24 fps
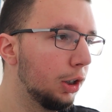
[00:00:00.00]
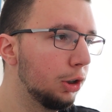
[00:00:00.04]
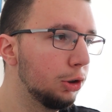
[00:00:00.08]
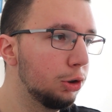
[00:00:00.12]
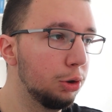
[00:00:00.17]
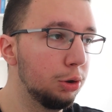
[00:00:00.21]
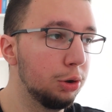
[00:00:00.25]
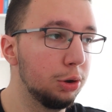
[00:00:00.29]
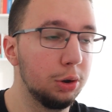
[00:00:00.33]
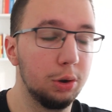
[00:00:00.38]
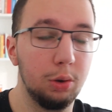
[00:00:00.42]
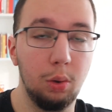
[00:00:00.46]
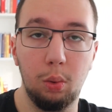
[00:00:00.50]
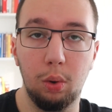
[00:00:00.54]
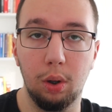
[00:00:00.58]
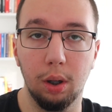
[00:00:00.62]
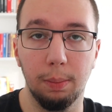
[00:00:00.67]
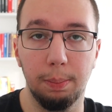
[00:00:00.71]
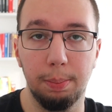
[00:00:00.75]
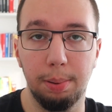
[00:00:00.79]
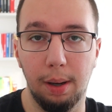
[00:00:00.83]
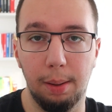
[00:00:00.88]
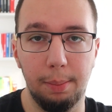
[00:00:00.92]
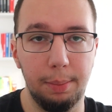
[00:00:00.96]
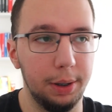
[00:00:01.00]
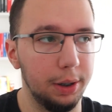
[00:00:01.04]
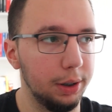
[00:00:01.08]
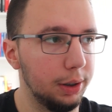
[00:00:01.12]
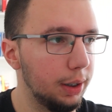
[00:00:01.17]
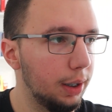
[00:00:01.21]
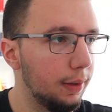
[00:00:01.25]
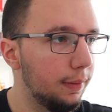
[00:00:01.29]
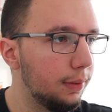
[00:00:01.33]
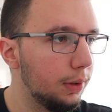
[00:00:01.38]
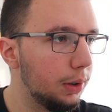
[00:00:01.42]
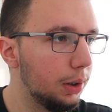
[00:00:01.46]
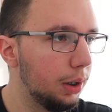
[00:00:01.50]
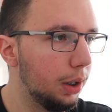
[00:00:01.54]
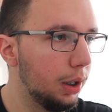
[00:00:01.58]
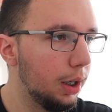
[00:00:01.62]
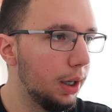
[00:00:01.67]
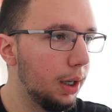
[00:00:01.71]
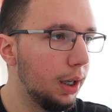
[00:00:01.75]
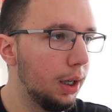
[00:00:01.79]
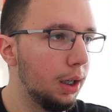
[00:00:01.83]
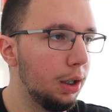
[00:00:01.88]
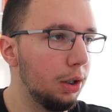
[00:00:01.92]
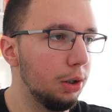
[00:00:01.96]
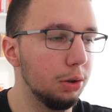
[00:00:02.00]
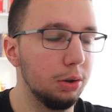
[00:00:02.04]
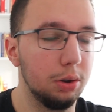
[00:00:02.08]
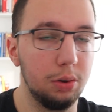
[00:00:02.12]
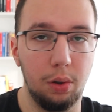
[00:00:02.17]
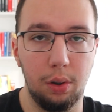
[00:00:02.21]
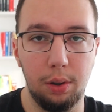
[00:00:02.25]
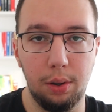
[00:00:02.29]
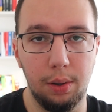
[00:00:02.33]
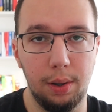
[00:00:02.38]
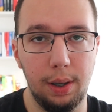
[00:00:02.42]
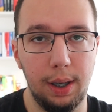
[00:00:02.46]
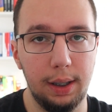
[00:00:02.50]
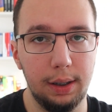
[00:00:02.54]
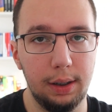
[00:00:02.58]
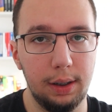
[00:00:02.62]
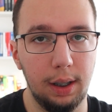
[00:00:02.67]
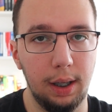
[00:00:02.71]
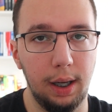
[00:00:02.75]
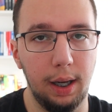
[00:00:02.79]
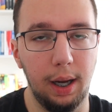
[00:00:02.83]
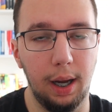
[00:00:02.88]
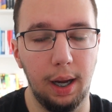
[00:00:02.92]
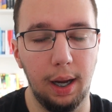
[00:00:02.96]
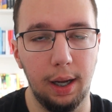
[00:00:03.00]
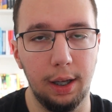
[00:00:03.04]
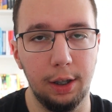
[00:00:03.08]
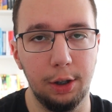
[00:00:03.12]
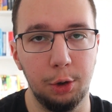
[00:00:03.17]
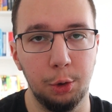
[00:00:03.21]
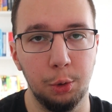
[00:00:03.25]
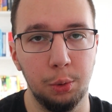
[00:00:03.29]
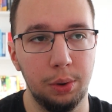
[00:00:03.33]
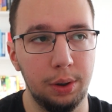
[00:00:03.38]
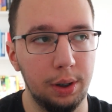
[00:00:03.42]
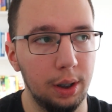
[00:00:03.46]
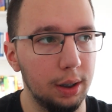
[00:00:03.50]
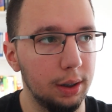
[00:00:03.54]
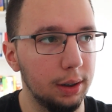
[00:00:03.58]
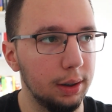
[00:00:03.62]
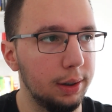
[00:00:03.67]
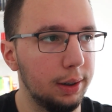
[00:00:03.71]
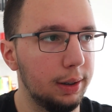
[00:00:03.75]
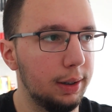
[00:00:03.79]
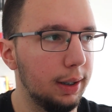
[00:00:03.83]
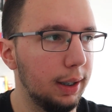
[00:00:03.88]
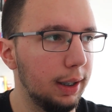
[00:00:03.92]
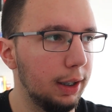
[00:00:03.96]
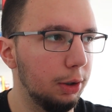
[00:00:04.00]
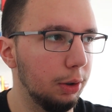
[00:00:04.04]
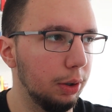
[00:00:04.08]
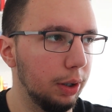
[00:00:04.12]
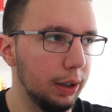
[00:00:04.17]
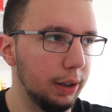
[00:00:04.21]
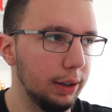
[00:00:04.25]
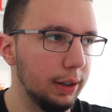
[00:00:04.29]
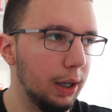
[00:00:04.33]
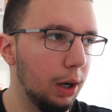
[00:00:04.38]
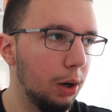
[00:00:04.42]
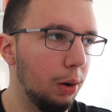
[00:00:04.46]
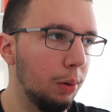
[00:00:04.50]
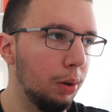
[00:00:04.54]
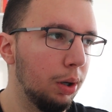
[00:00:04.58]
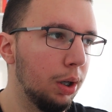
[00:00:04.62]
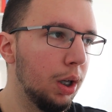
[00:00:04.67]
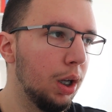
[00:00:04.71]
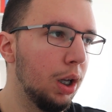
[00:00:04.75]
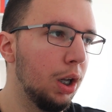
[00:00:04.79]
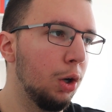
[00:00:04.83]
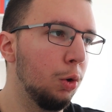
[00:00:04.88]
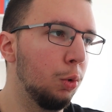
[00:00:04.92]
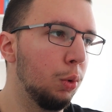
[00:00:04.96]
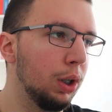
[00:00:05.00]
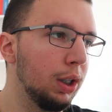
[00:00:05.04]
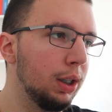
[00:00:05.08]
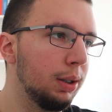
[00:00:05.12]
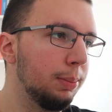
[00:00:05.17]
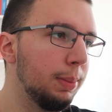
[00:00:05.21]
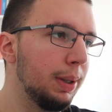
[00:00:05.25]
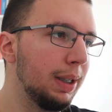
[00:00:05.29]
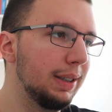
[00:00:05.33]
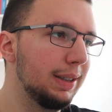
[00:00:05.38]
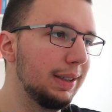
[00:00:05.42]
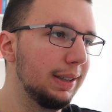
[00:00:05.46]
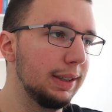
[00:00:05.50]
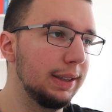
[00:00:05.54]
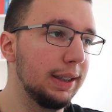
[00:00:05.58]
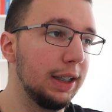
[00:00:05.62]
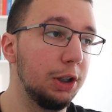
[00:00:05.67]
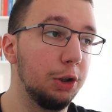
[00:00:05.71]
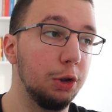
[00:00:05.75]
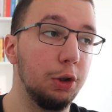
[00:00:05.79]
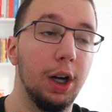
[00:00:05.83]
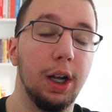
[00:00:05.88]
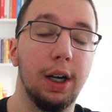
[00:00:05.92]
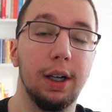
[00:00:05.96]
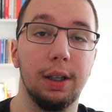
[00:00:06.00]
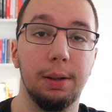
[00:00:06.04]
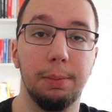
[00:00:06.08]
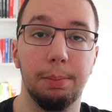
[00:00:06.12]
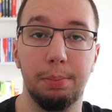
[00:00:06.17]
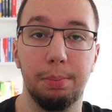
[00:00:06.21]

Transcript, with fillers: So you just Google plumber in Denver, you saw your ad and you didn't click on it. Now, what it means is that you got an